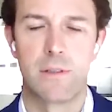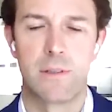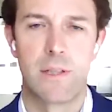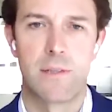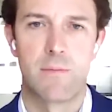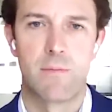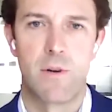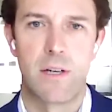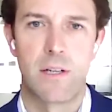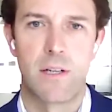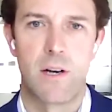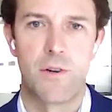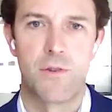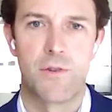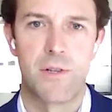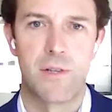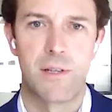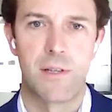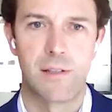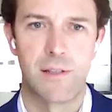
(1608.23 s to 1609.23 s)
And that's why
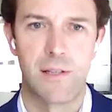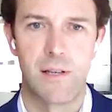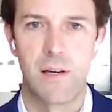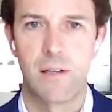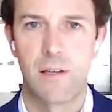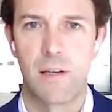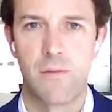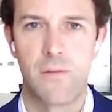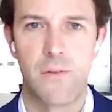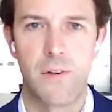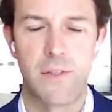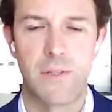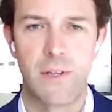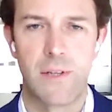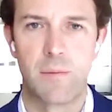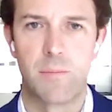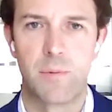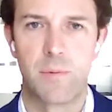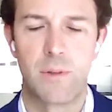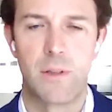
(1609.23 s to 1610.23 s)
countries like Turkey, for
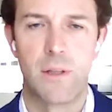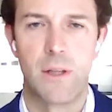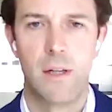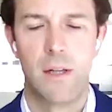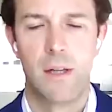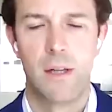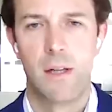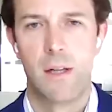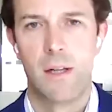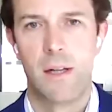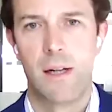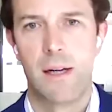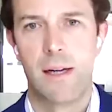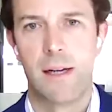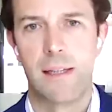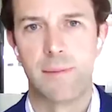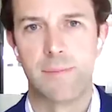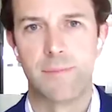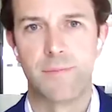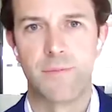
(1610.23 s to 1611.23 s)
example,
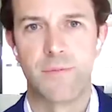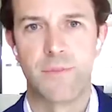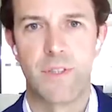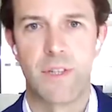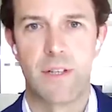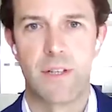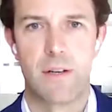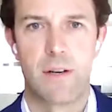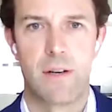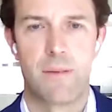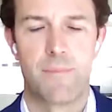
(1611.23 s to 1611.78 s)
that